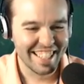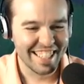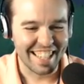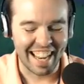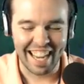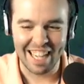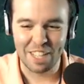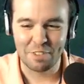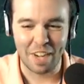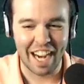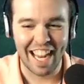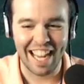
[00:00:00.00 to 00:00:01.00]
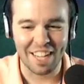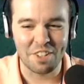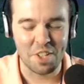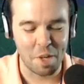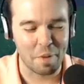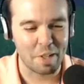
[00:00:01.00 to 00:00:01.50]
I hate you
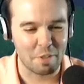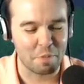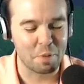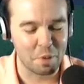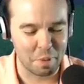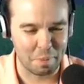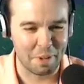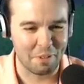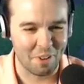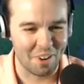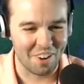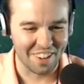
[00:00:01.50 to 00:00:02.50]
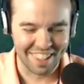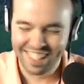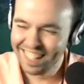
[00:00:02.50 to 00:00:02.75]
so much for proving me wrong.